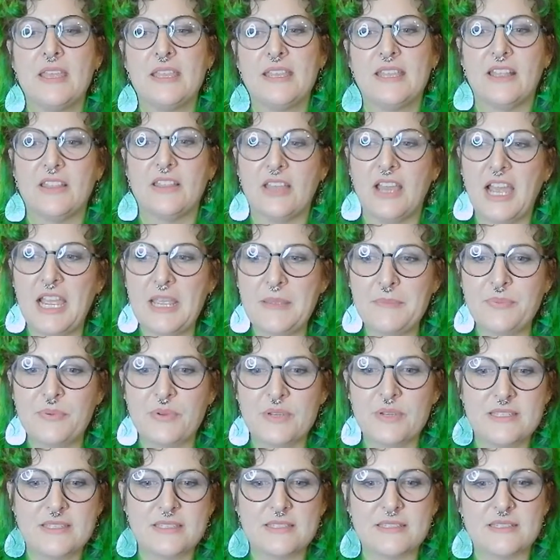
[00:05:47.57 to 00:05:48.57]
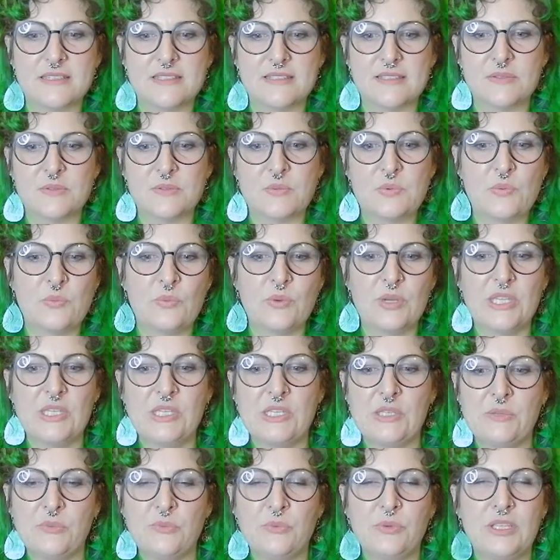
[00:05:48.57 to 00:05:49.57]
Now, the High Priestess,
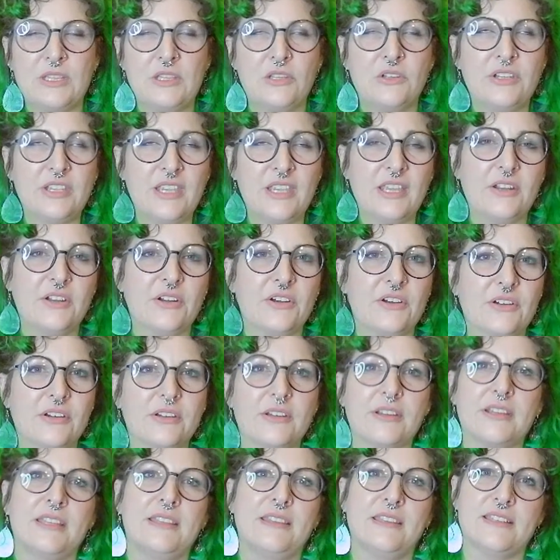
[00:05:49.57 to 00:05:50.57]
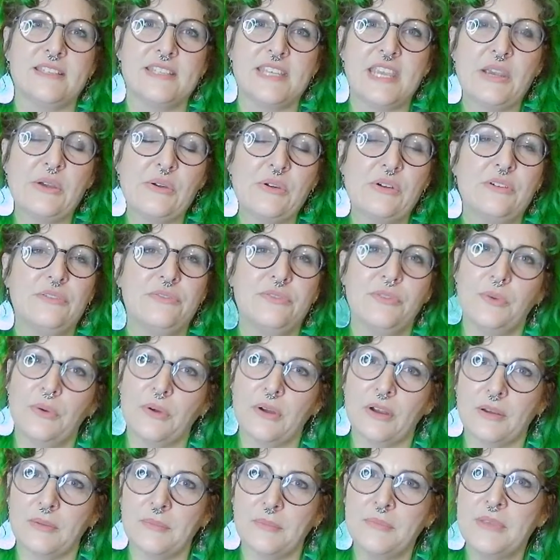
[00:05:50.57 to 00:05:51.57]
when we look at her in the tarot
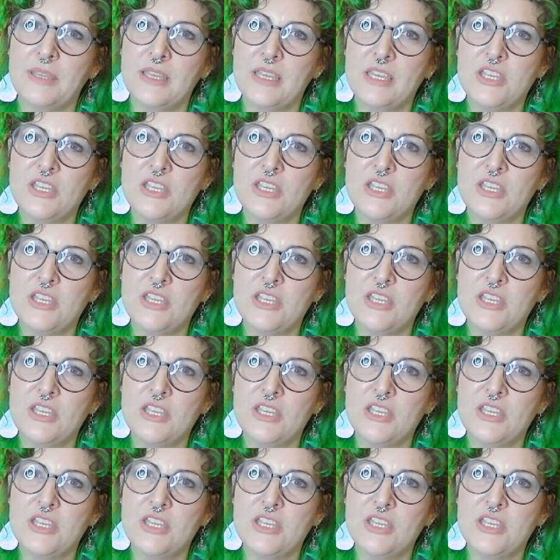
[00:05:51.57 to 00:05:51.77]
form,